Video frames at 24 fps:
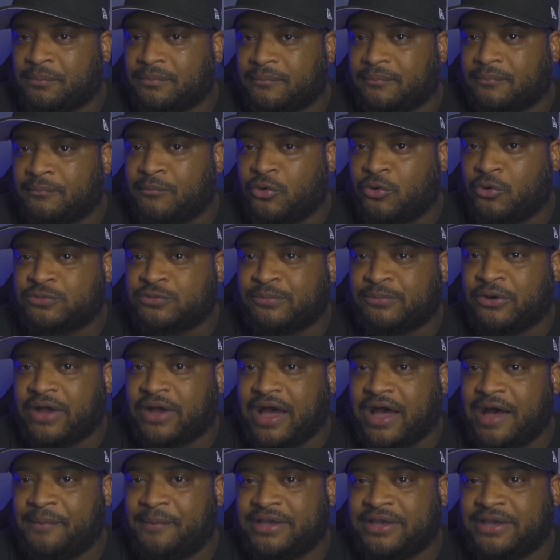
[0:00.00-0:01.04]
multiple
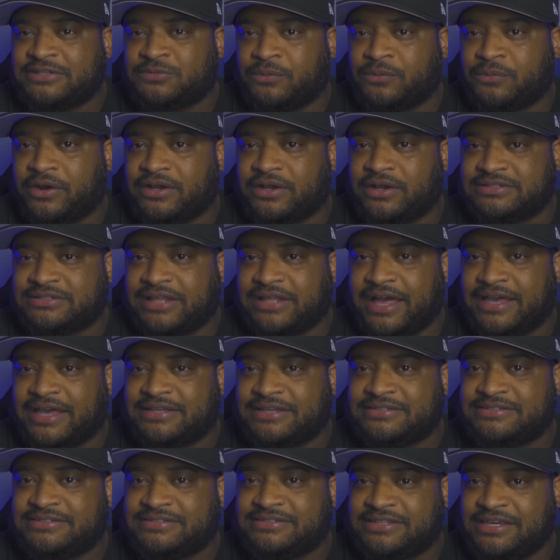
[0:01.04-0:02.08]
comics where it's like
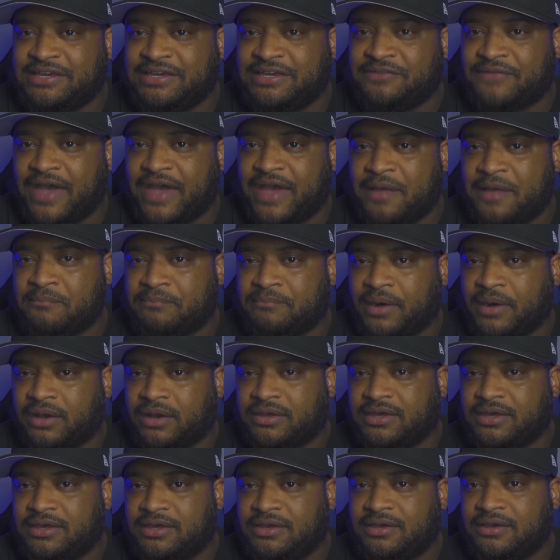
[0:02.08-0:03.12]
Steve and
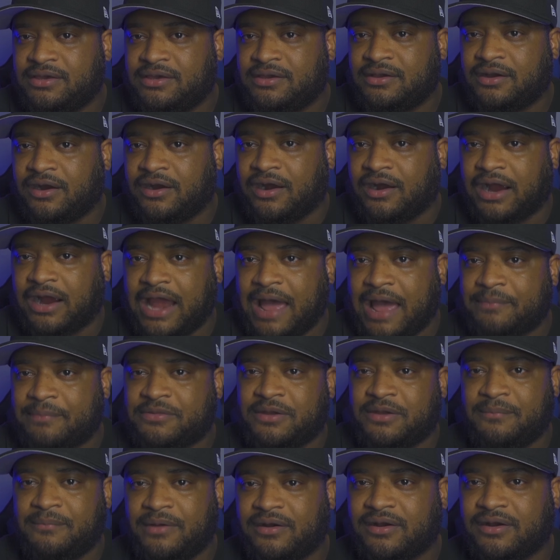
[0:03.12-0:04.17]
Bucky are Captain
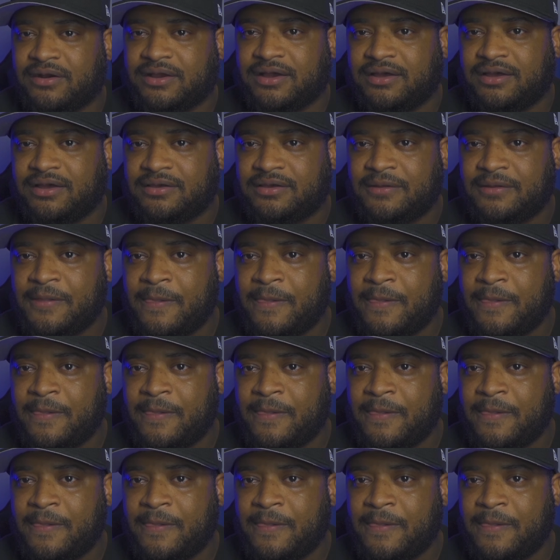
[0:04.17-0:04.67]
America?